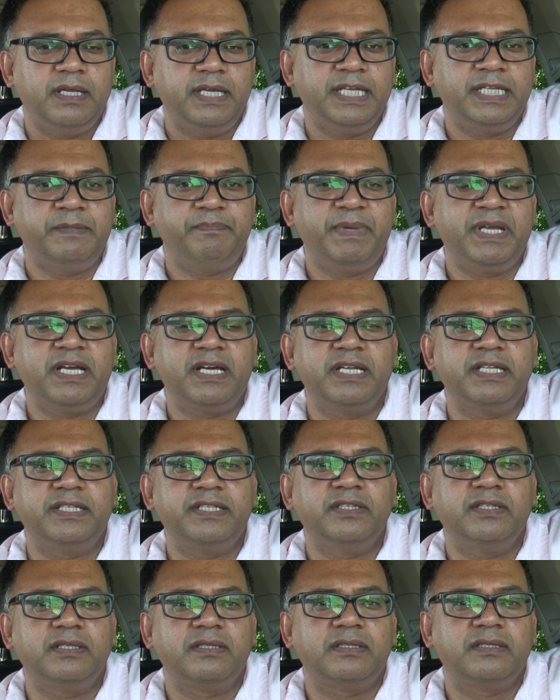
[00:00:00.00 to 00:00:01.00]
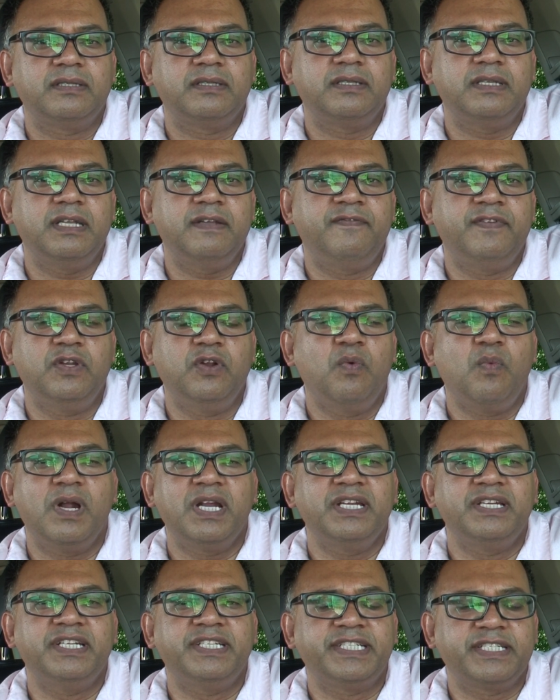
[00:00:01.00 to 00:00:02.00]
It's because if you don't
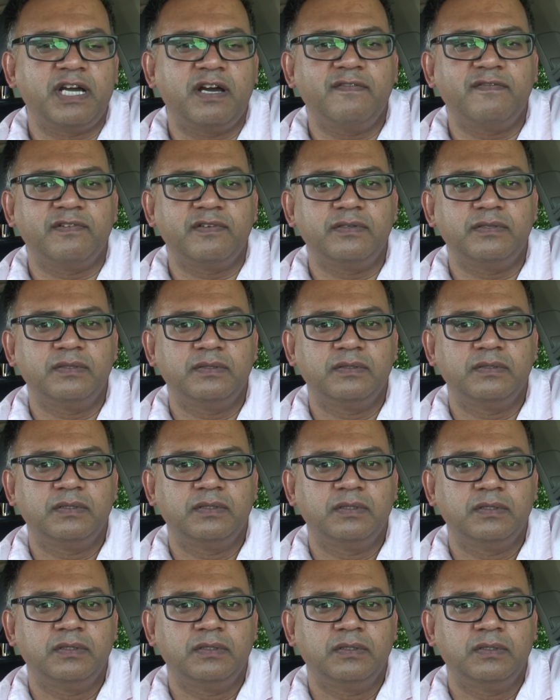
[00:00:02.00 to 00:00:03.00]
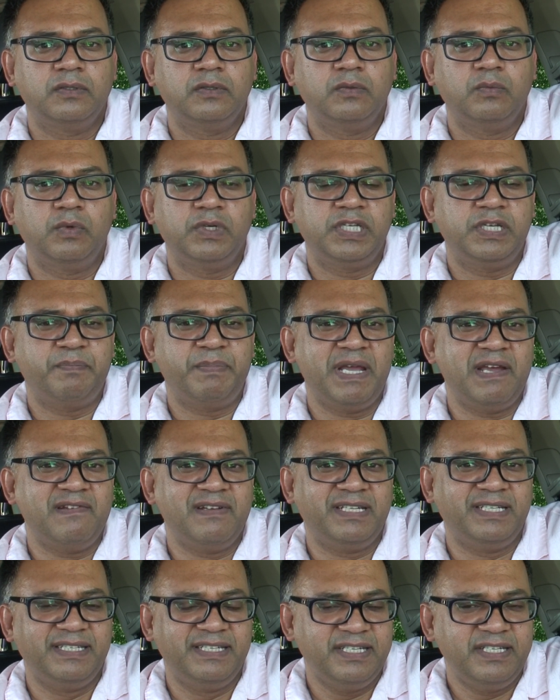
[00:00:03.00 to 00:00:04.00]
want to discover what your
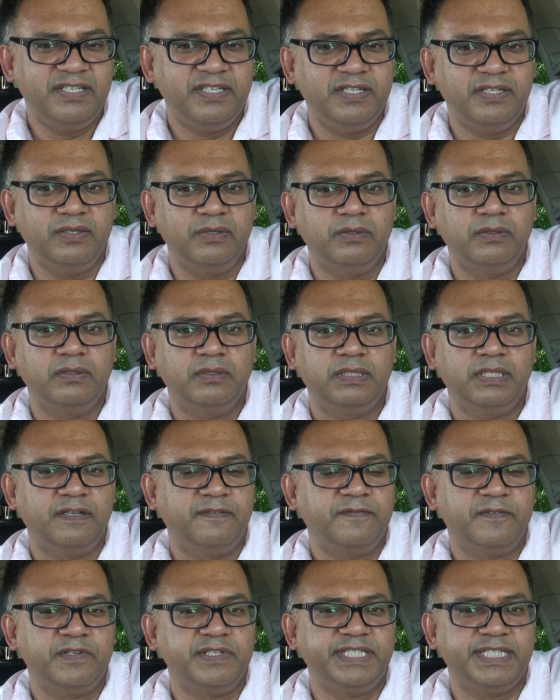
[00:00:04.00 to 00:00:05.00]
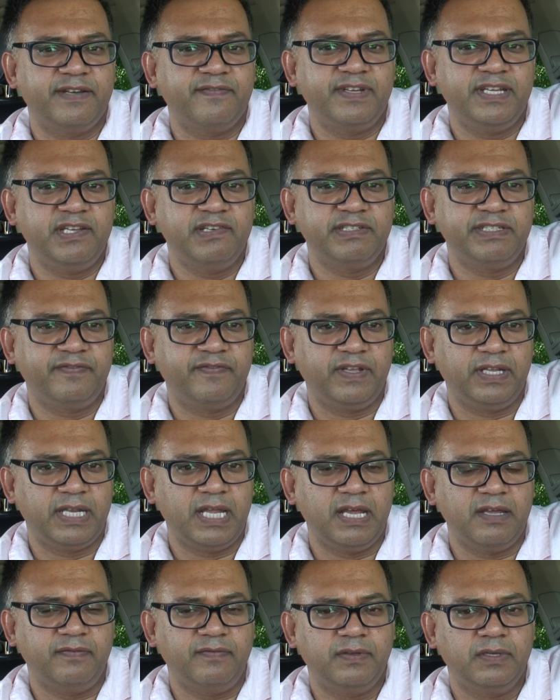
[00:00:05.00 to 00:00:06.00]
parents did to you in the first 7 years of your
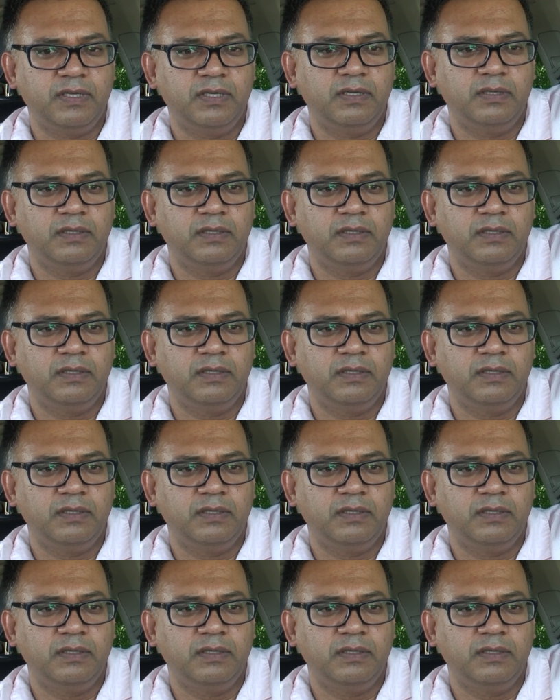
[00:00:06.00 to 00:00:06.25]
life,